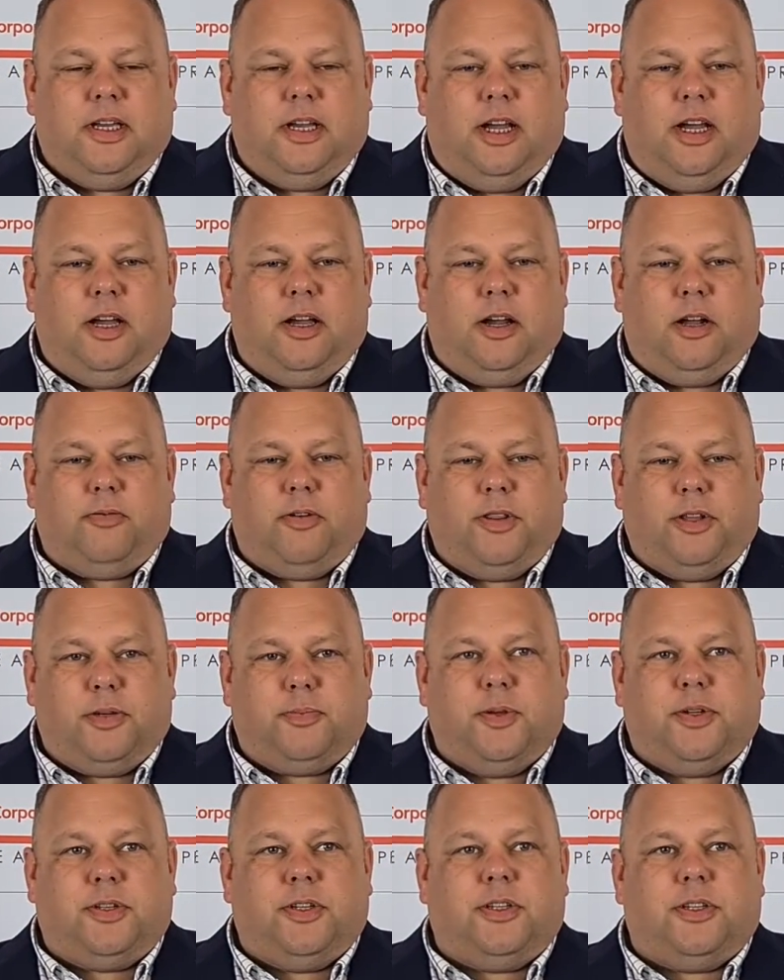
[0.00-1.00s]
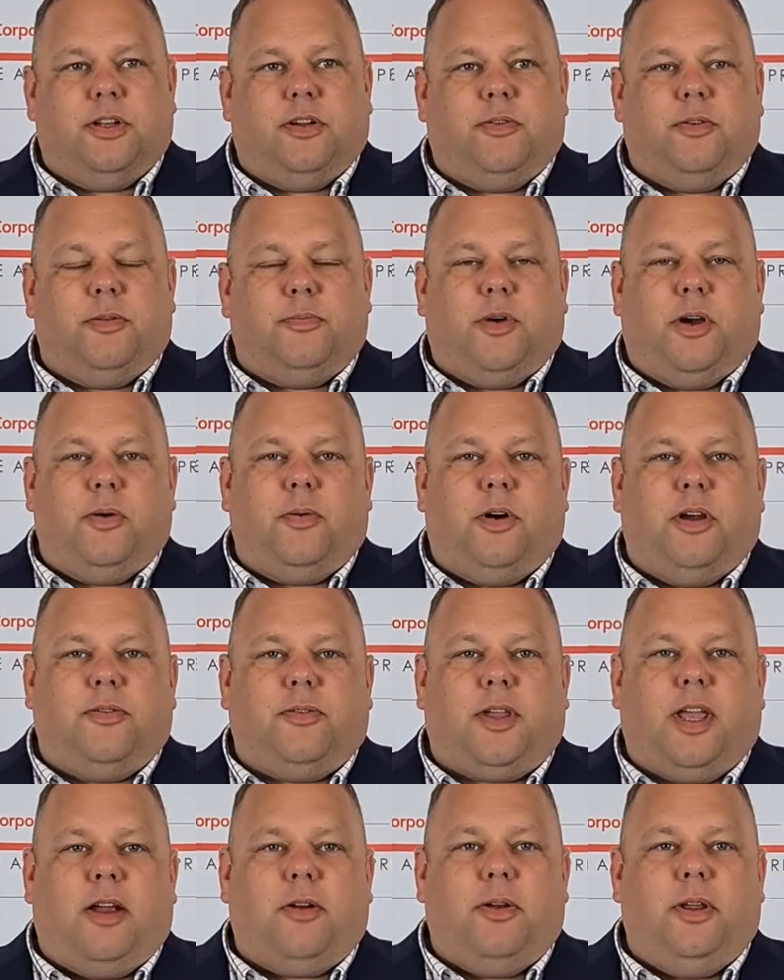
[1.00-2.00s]
Uh, I run this business along with my
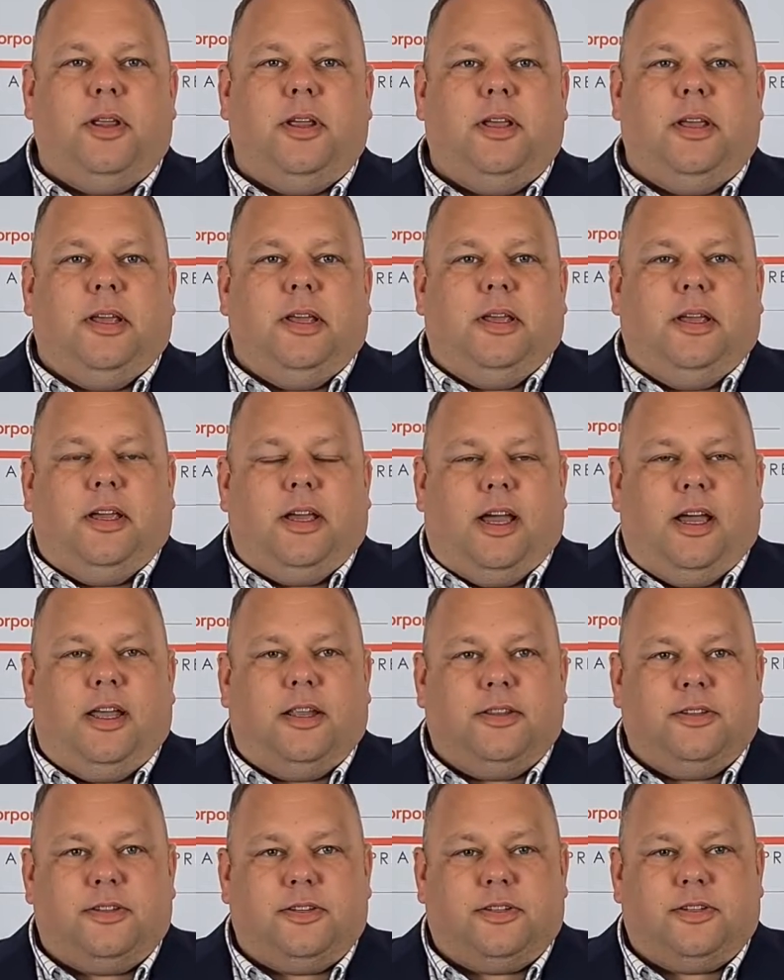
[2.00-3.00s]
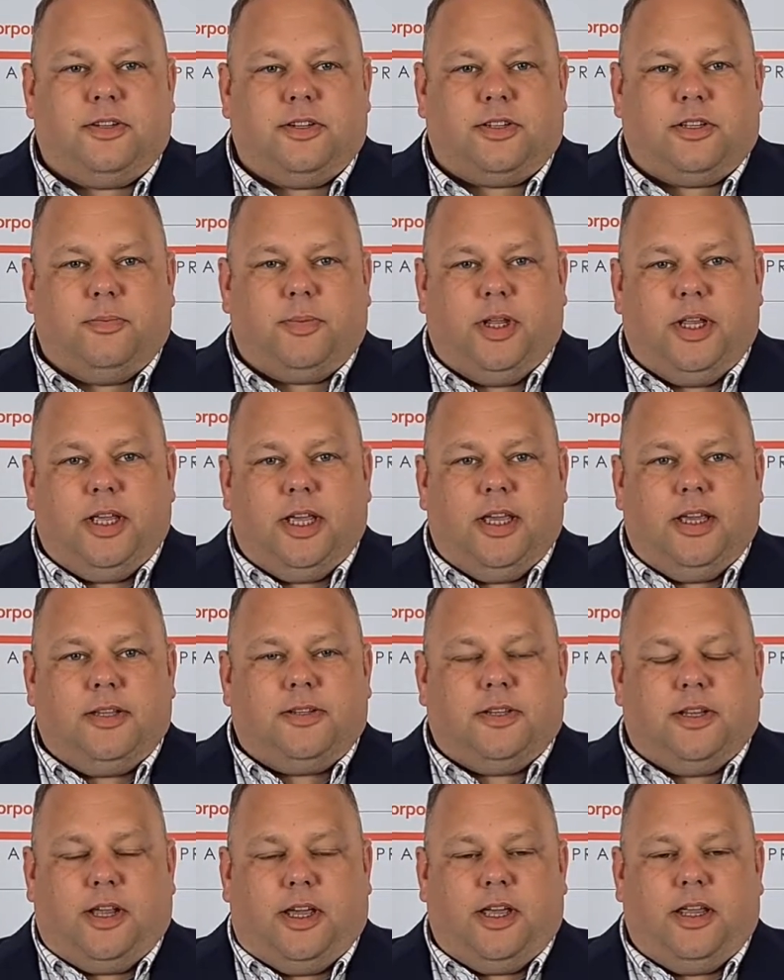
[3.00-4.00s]
wife Kerry, and just to be here
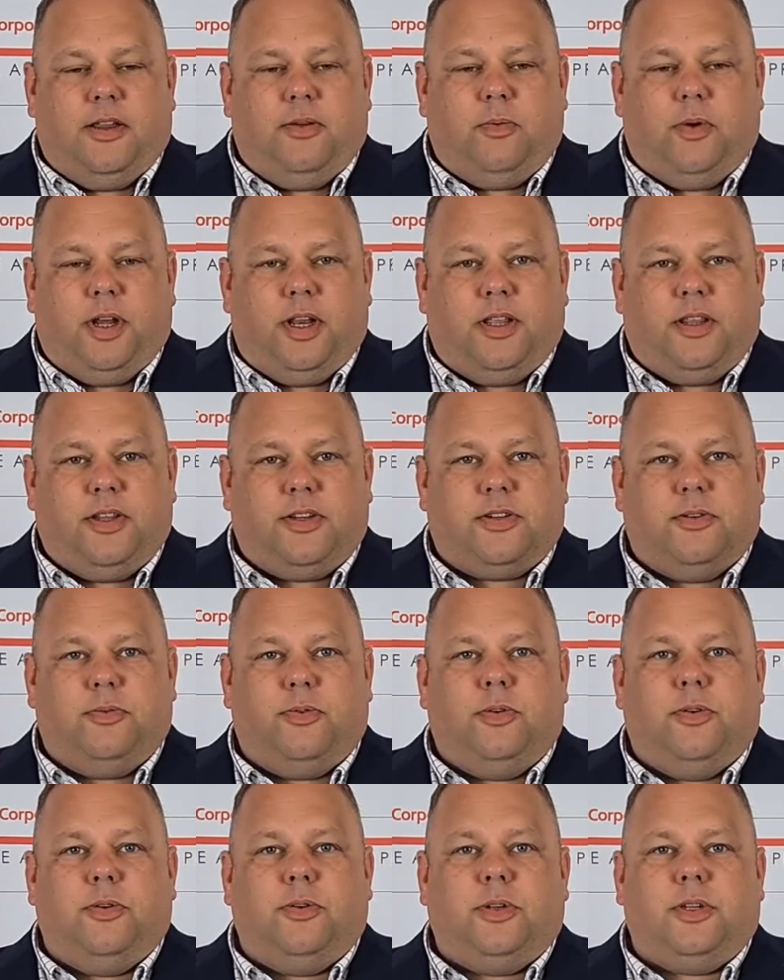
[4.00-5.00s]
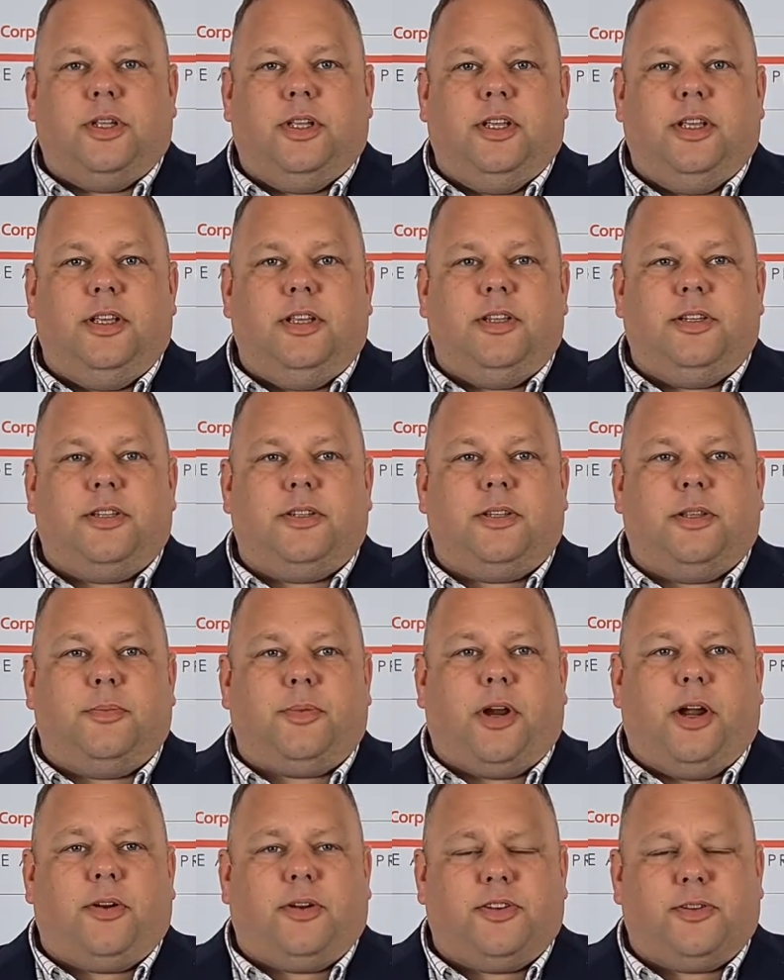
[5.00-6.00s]
today winning this award is the
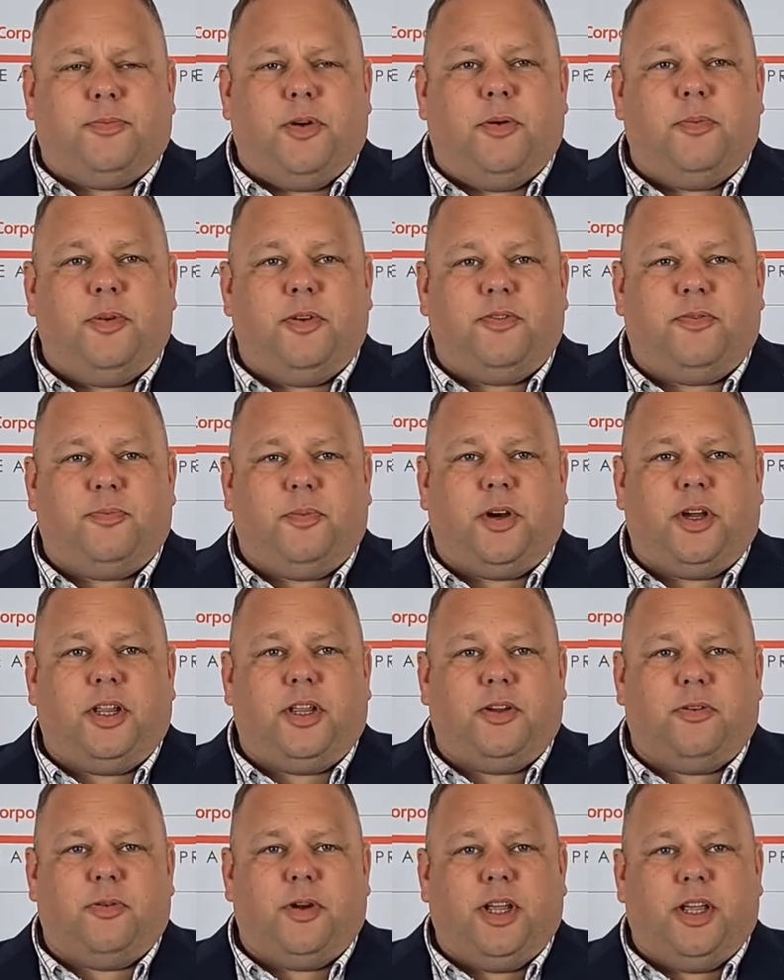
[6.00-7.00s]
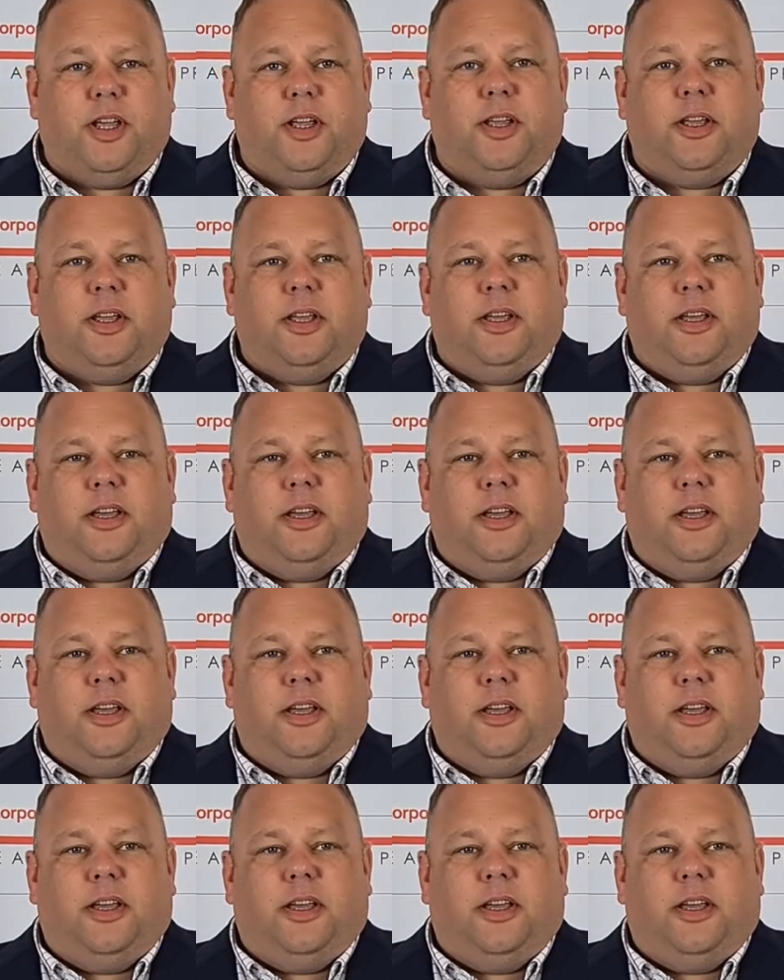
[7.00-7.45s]
proudest moment of my career.